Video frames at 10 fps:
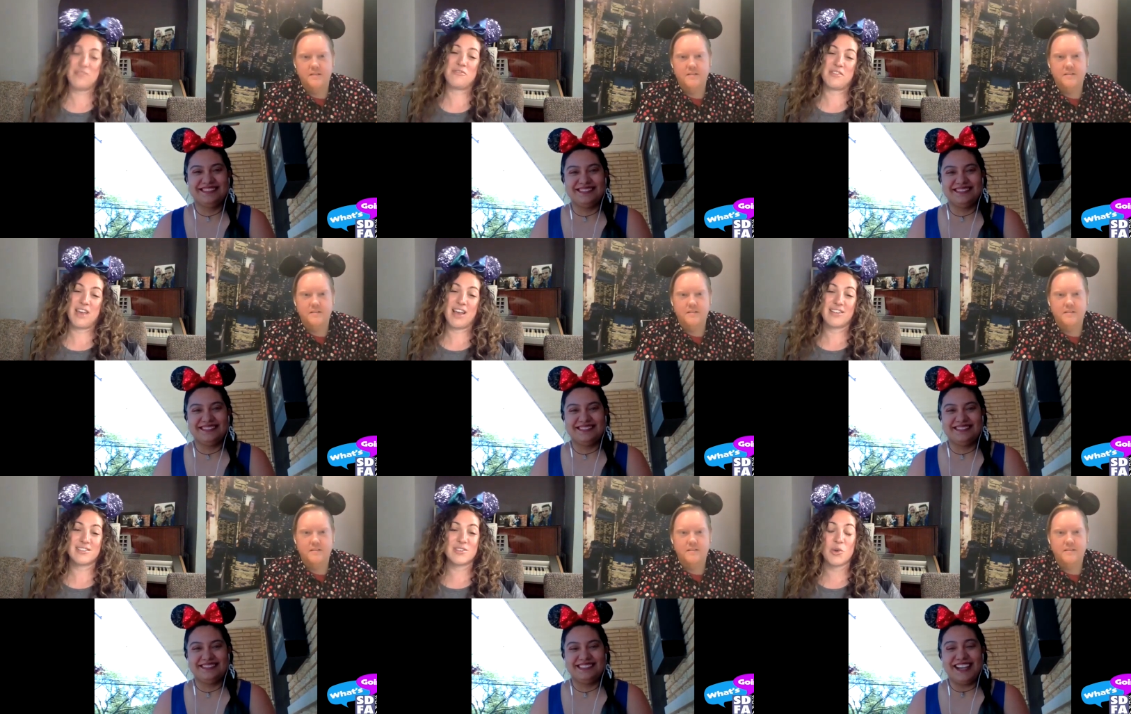Speaker 1: for that
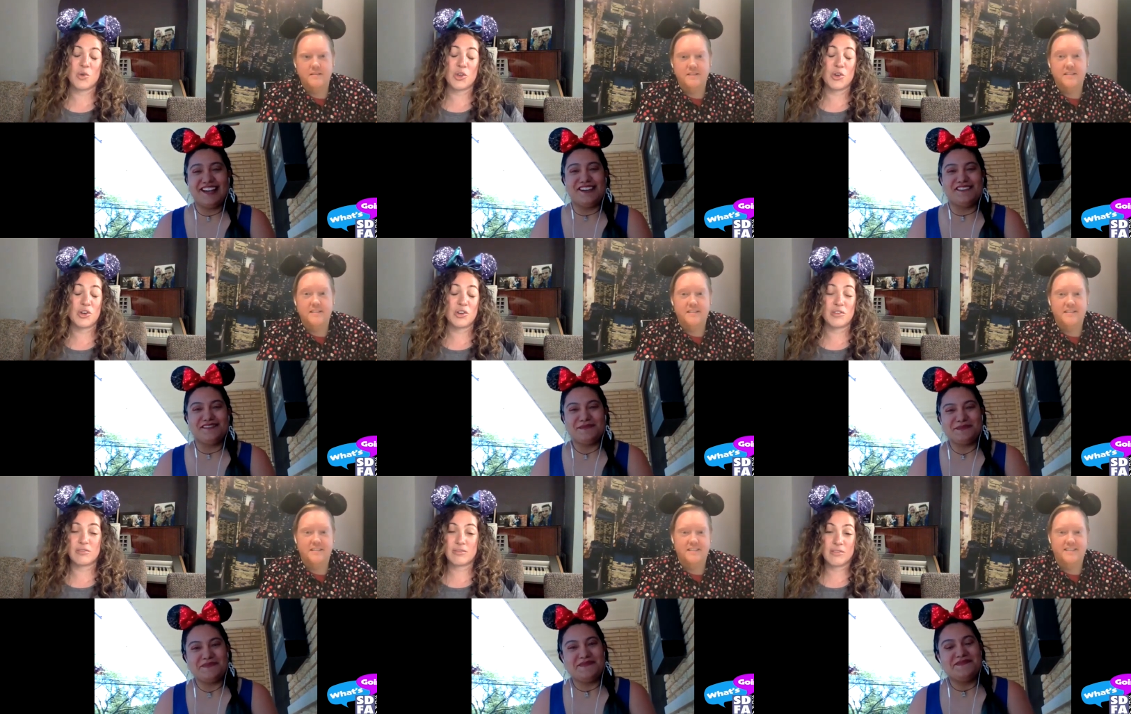so Aww,
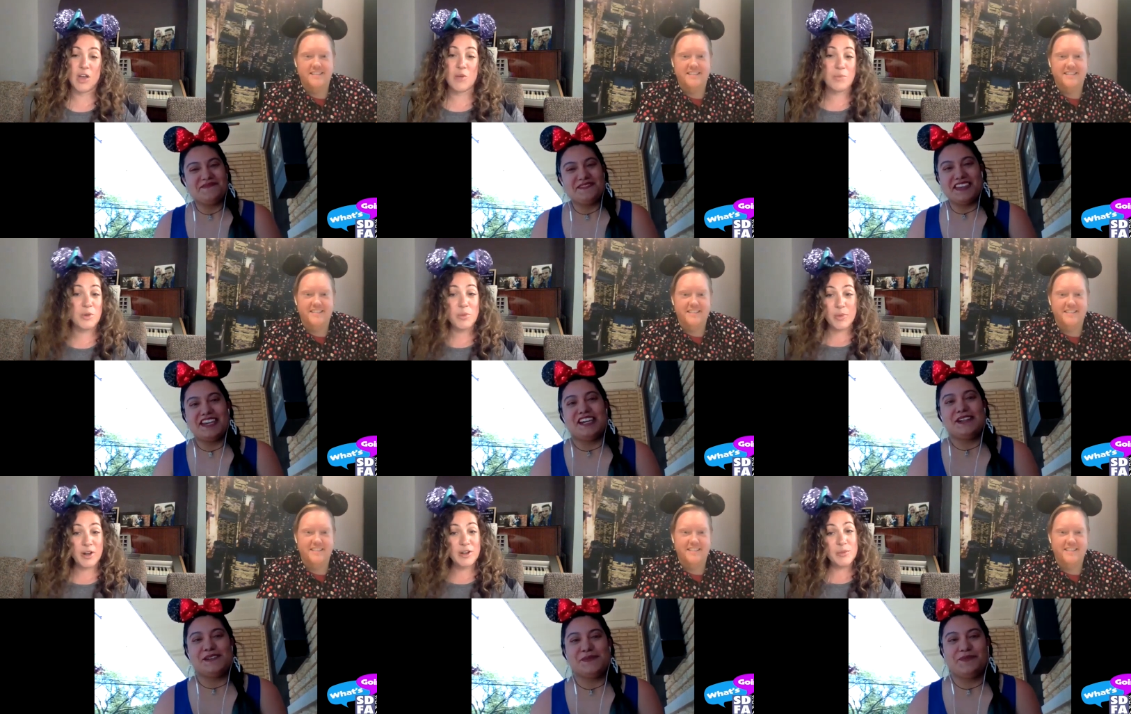hope you're
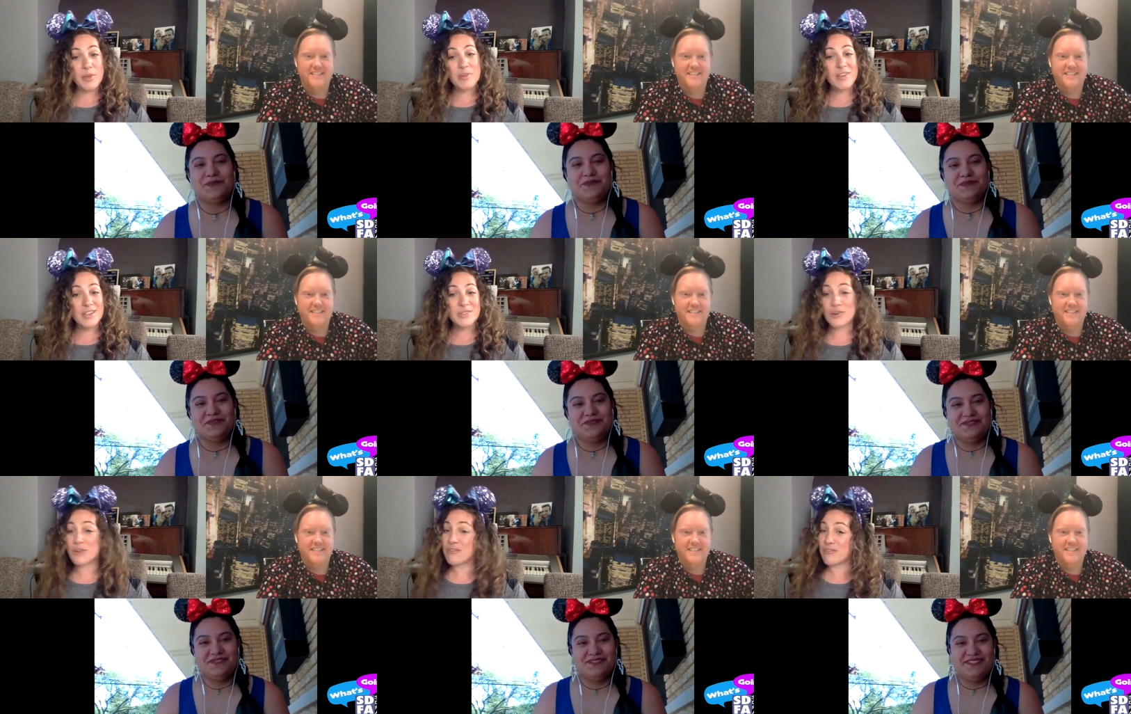good be with us for
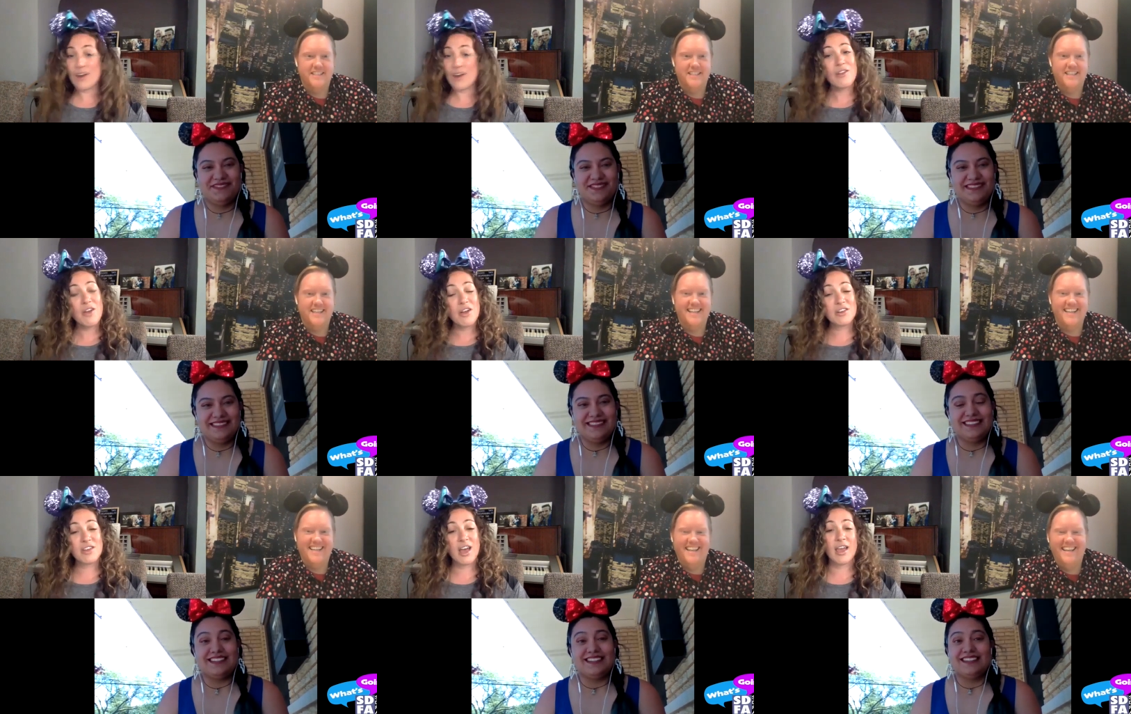a very long
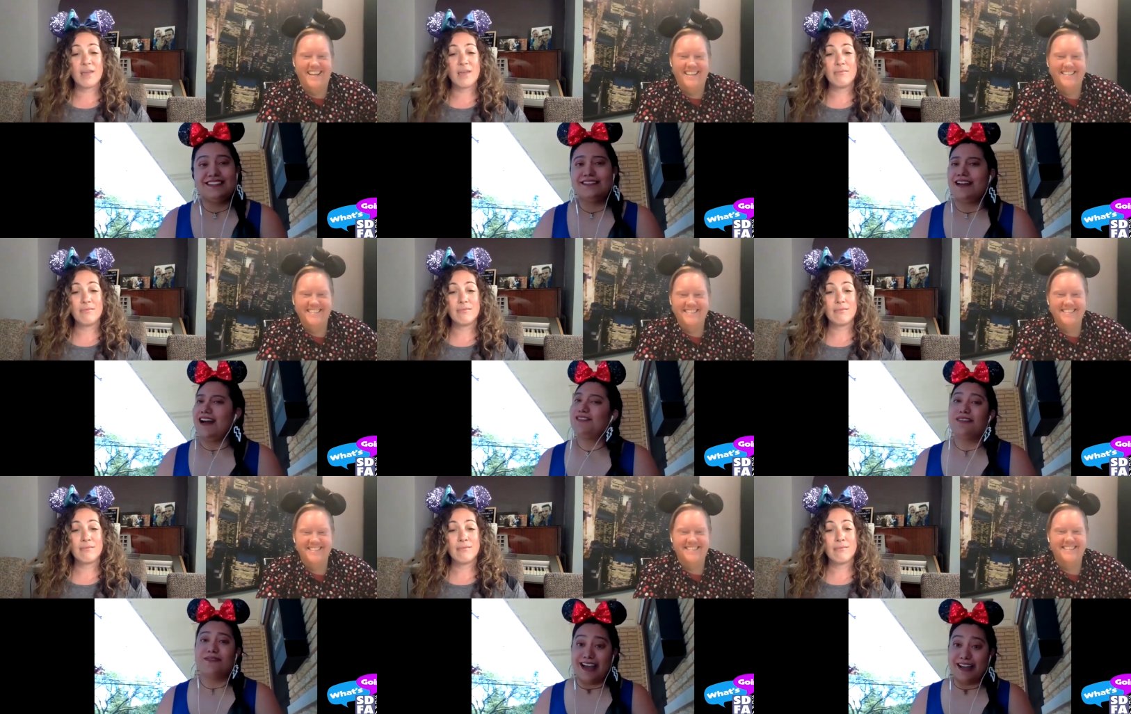time
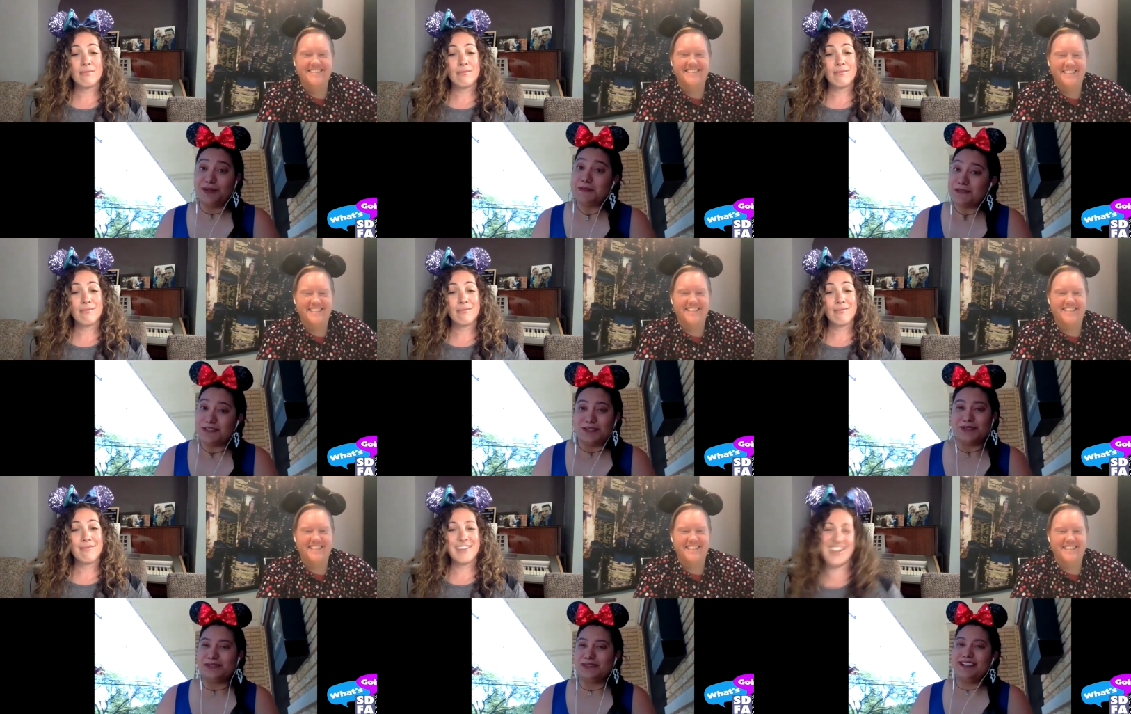
Speaker 2: i hope so
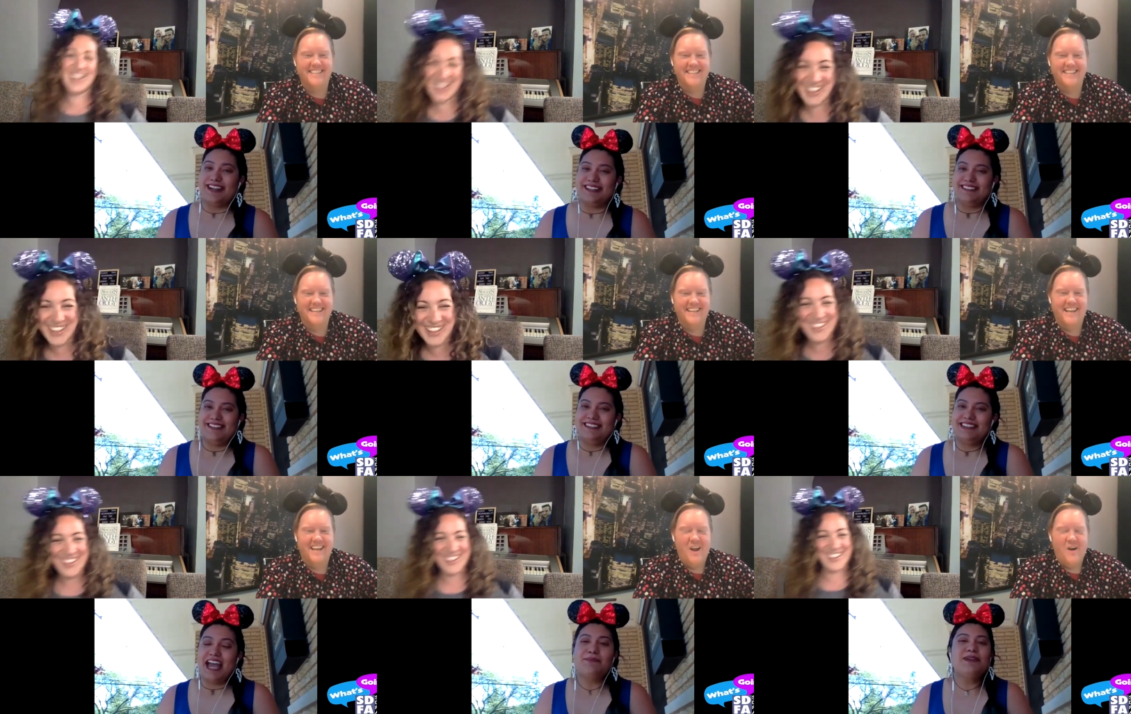too yeah
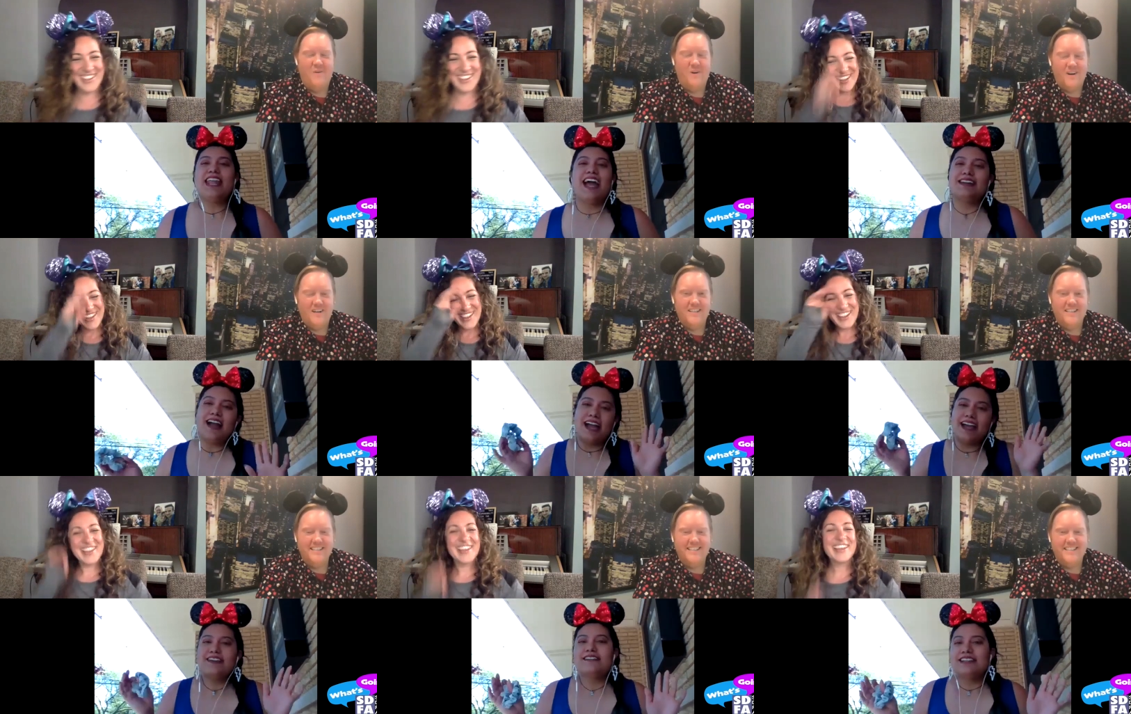i mean well,
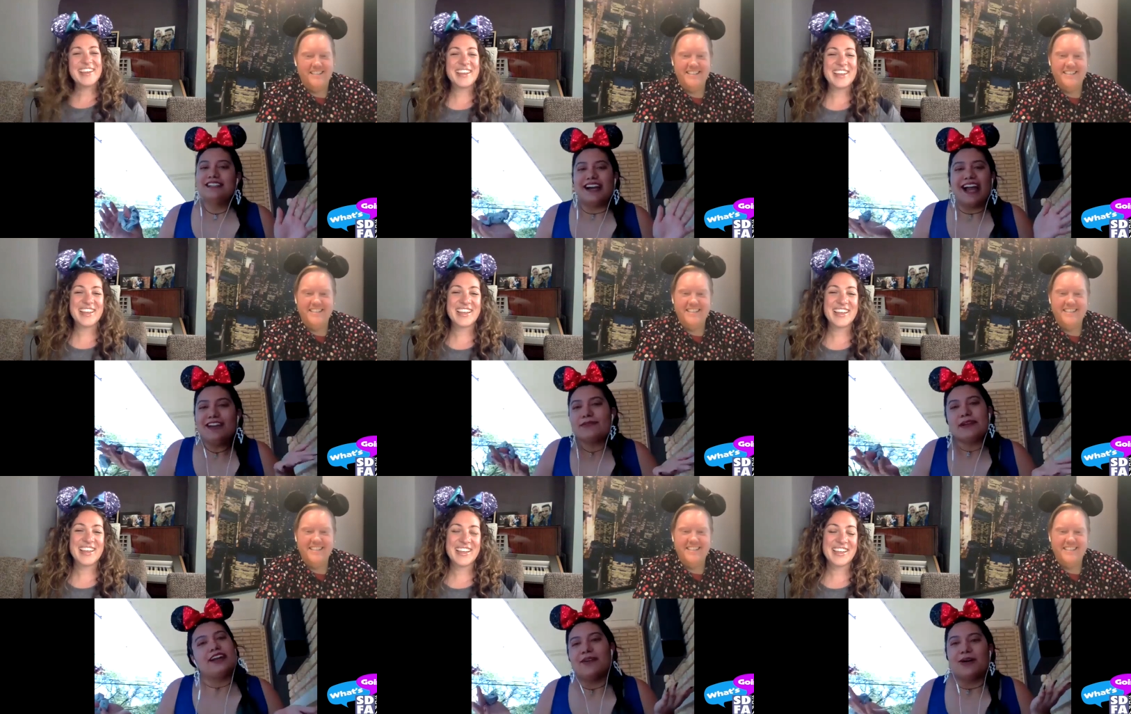i i i don't
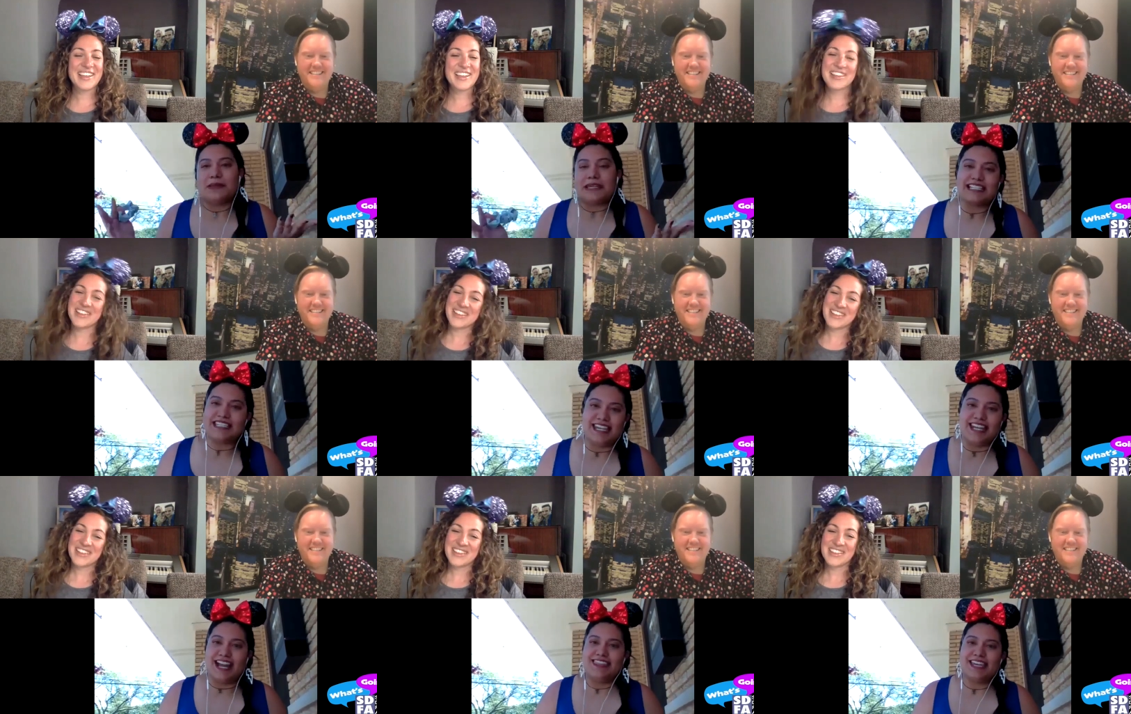care about being seen
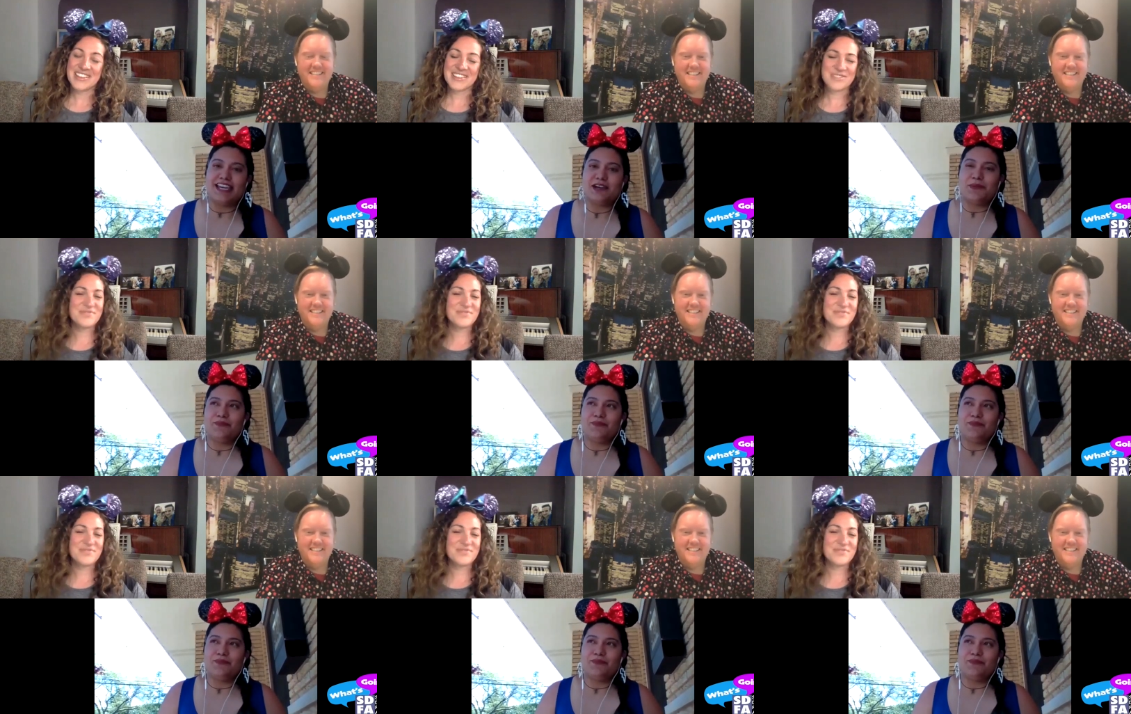i think